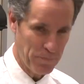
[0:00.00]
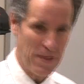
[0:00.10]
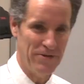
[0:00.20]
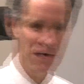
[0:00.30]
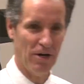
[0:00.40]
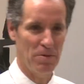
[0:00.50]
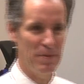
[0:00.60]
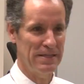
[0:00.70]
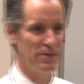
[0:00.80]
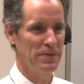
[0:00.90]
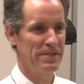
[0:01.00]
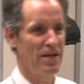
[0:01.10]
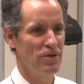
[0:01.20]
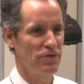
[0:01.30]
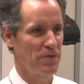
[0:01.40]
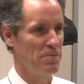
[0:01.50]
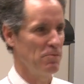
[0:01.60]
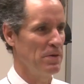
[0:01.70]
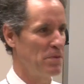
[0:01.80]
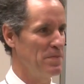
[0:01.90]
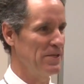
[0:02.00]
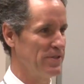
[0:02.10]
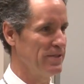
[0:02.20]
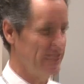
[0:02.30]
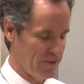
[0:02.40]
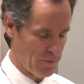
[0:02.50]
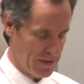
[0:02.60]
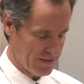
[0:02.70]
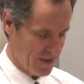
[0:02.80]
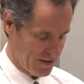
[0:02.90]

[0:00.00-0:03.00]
Patriarchal Blessing, which I use with permission. This is the one